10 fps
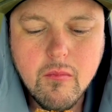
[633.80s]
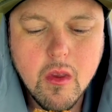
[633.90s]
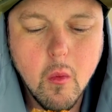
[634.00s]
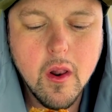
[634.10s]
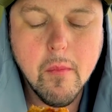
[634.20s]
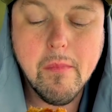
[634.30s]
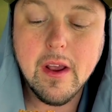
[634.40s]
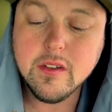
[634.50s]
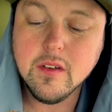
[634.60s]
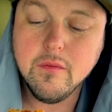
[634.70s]
One of the
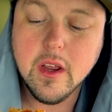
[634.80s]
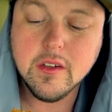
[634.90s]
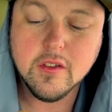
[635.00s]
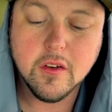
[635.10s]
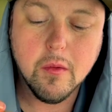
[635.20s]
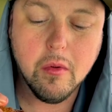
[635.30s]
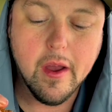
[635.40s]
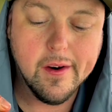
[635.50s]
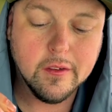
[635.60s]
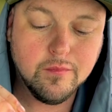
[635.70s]
best inventions on the
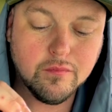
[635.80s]
planet.